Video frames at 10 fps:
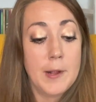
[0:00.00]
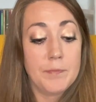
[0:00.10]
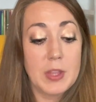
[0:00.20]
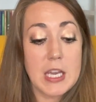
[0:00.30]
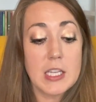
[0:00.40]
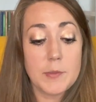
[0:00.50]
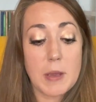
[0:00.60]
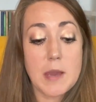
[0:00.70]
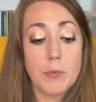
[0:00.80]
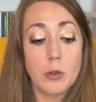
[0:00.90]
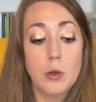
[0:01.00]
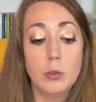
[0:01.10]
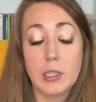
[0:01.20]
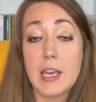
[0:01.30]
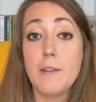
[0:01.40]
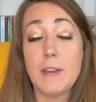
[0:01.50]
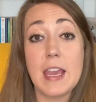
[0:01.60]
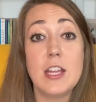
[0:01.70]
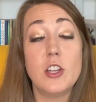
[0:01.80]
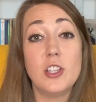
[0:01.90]
These people who live
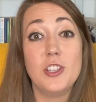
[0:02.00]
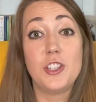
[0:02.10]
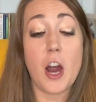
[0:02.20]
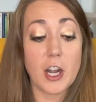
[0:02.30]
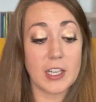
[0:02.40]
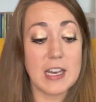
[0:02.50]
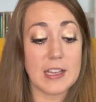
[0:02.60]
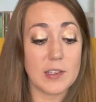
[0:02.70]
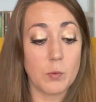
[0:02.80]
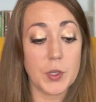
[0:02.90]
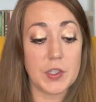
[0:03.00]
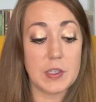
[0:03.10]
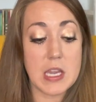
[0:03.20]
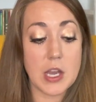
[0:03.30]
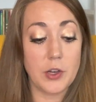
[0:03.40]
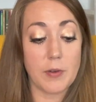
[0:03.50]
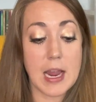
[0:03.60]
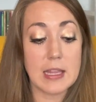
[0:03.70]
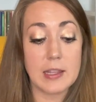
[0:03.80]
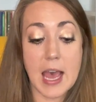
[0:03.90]
in darkness will see a
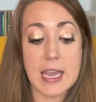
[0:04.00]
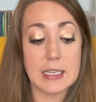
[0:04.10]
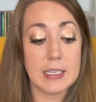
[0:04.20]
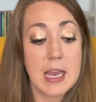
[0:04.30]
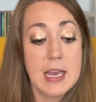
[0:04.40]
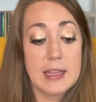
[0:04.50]
great light.